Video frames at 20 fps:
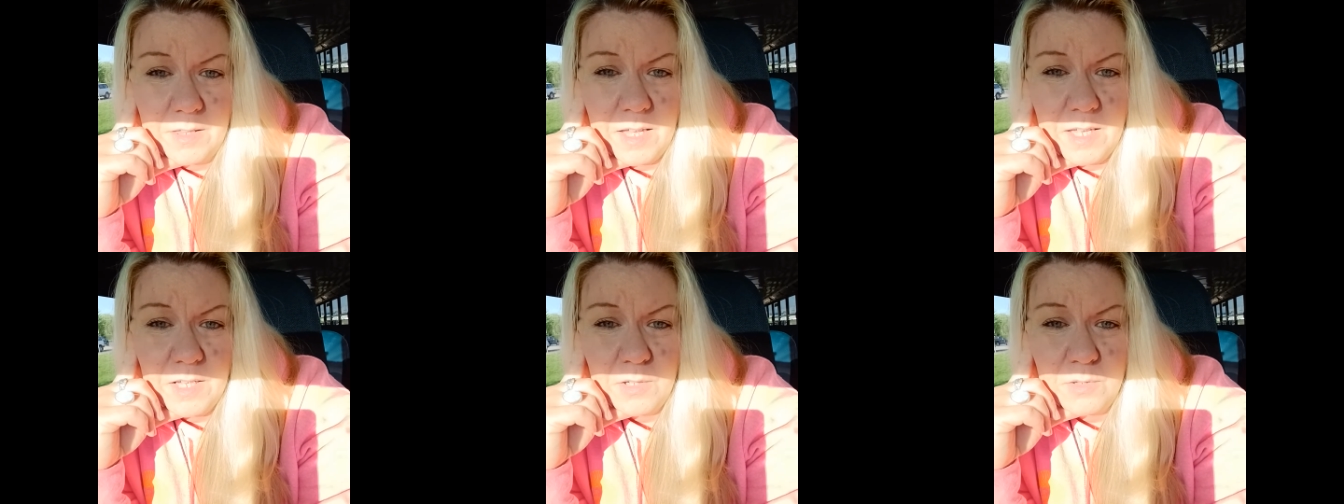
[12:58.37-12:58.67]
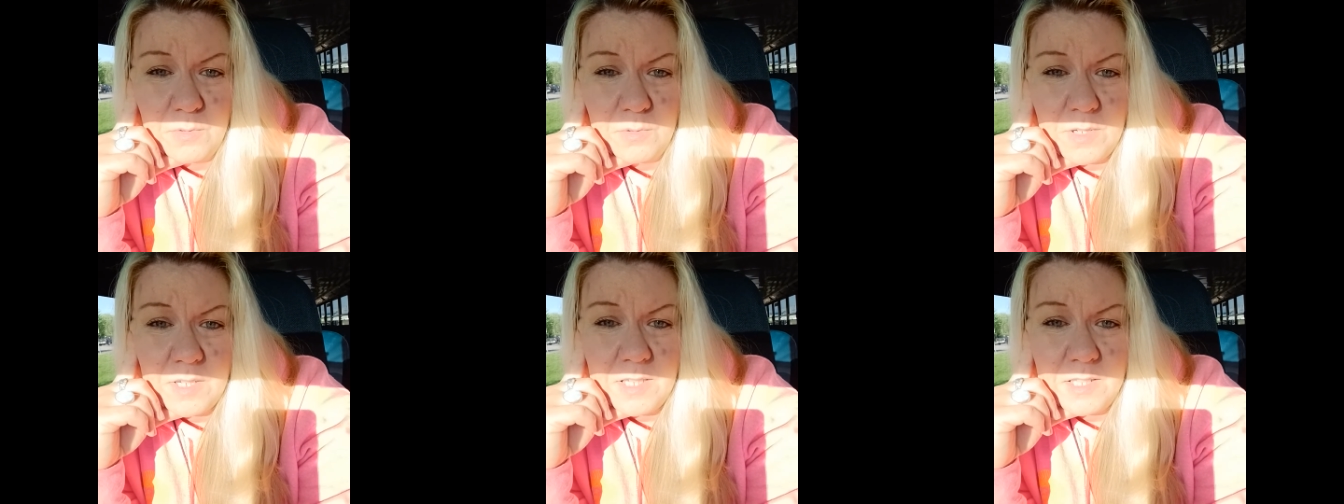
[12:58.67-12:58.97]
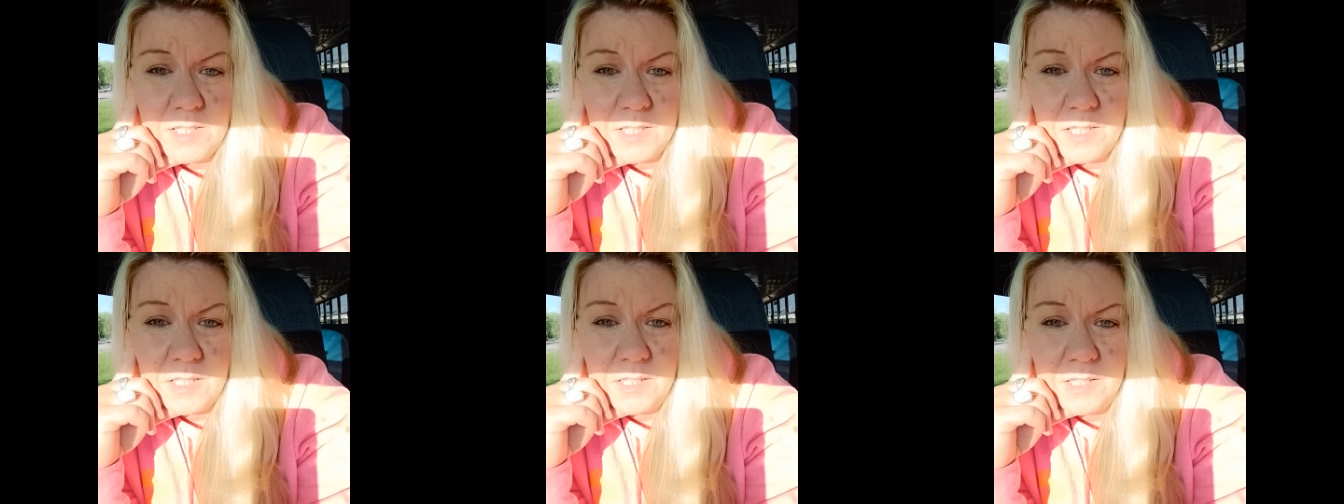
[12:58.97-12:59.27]
that you
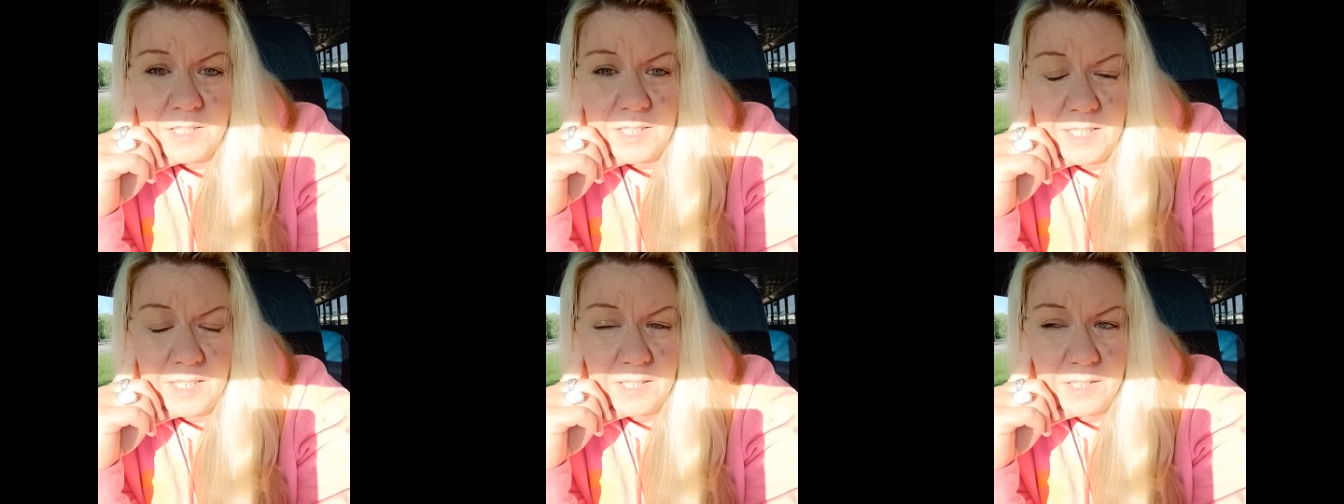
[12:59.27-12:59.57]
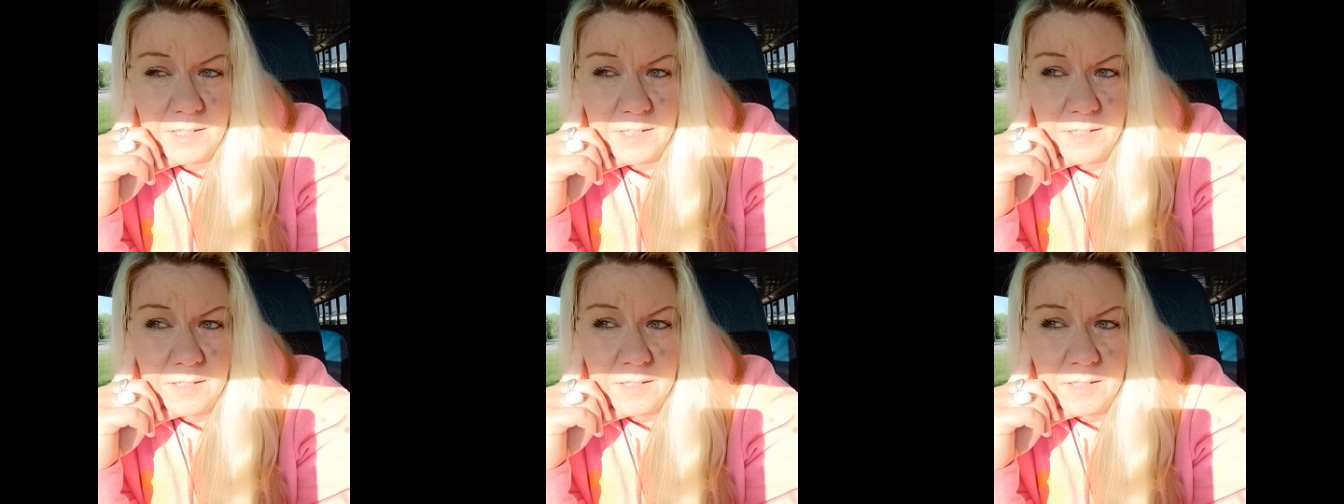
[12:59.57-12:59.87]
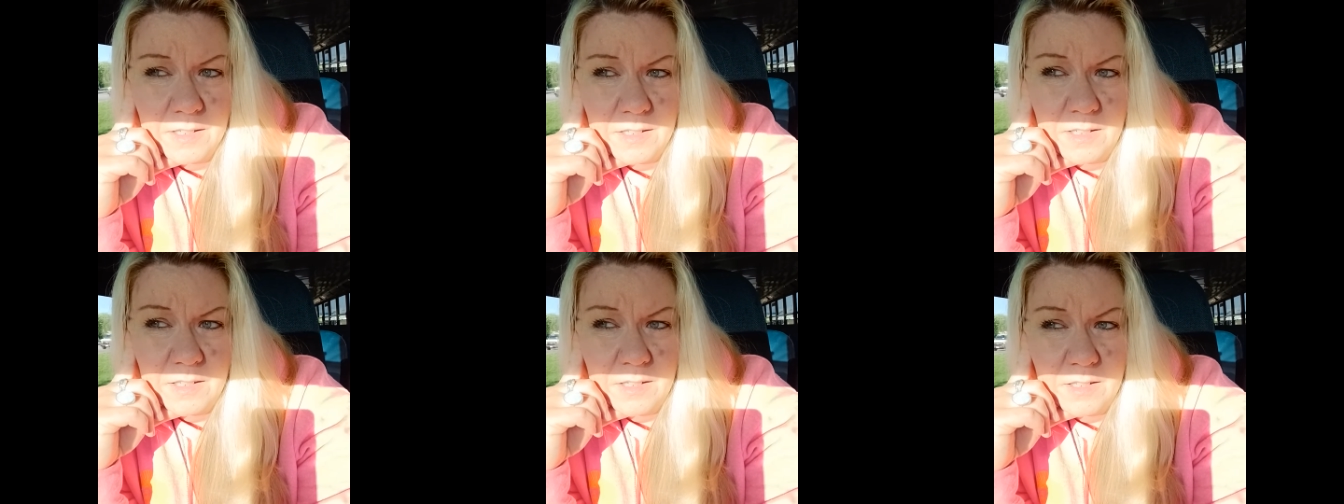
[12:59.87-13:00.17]
need to clear.
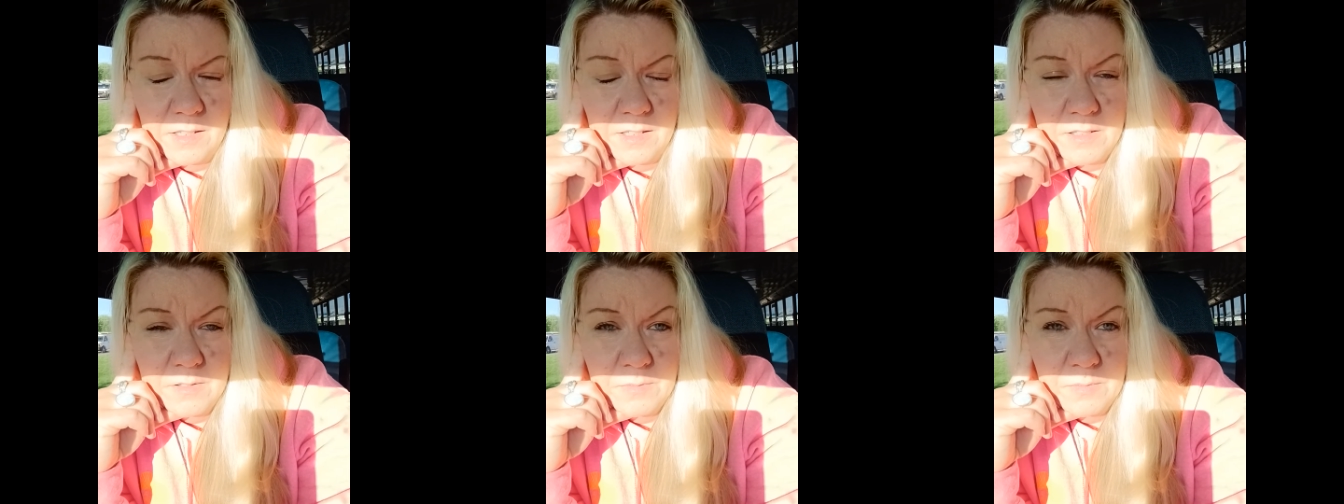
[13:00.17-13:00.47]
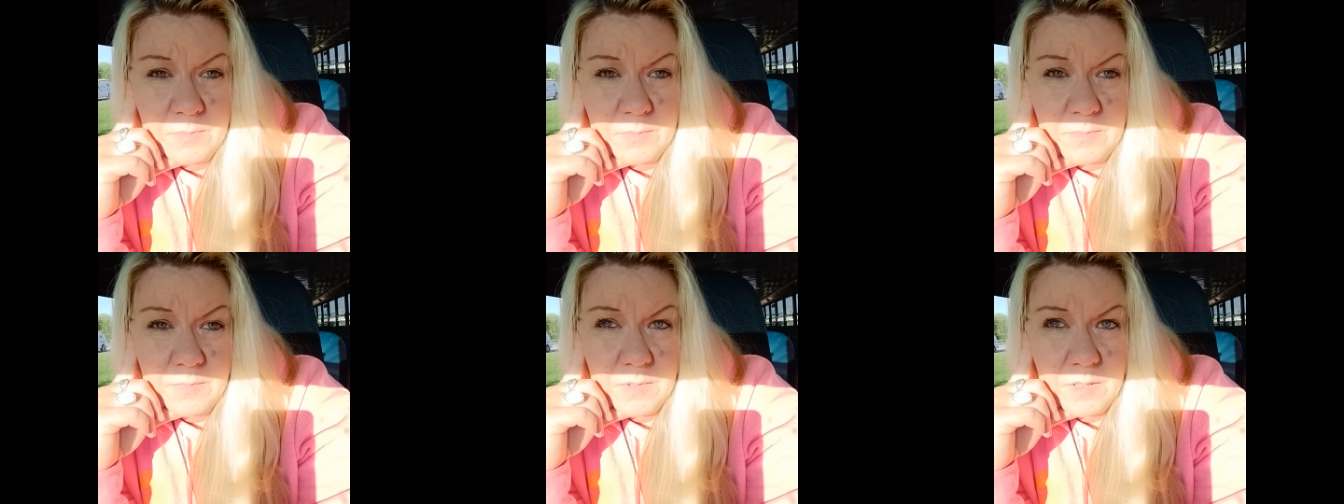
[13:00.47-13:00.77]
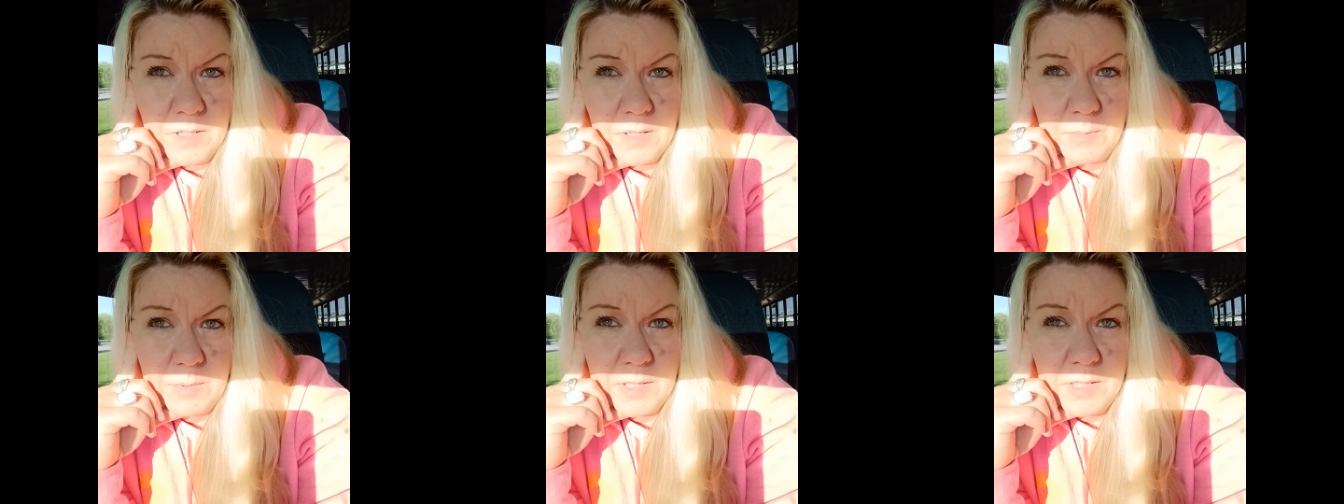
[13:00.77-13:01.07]

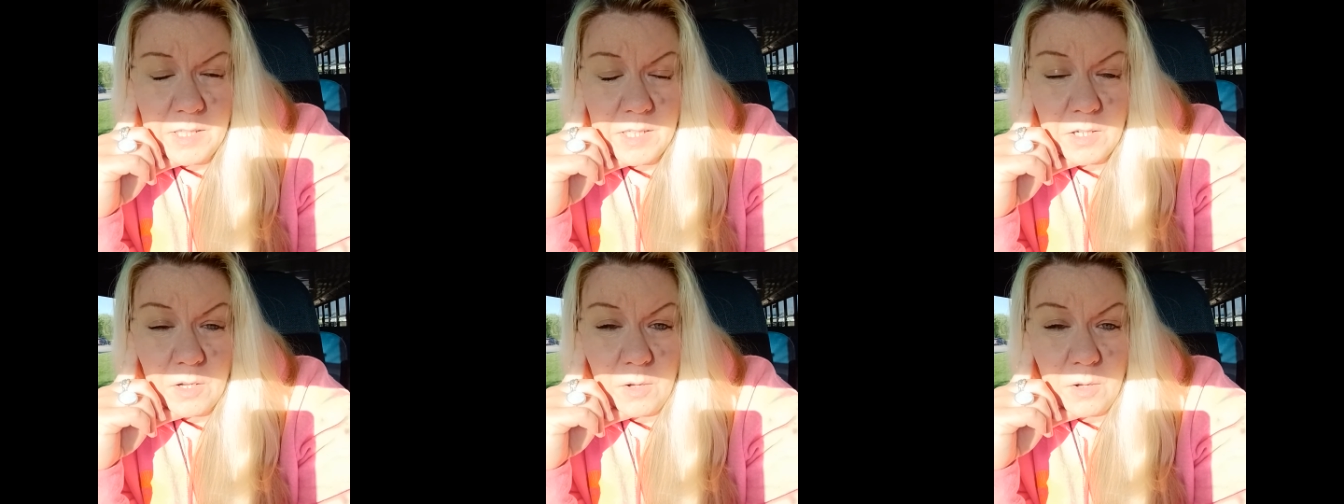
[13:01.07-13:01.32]
Be like,